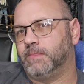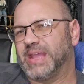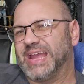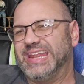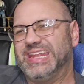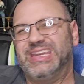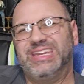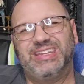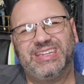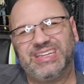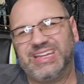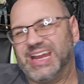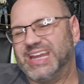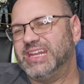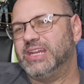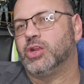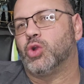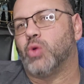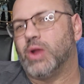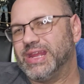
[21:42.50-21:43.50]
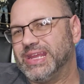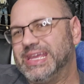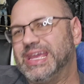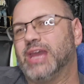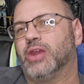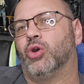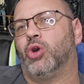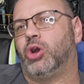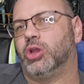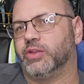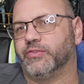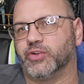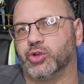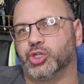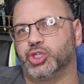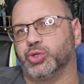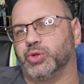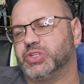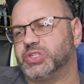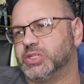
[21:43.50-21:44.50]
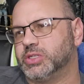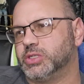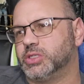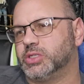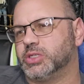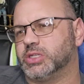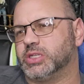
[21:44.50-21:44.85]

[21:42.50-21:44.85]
I didn't quite get all of her choices.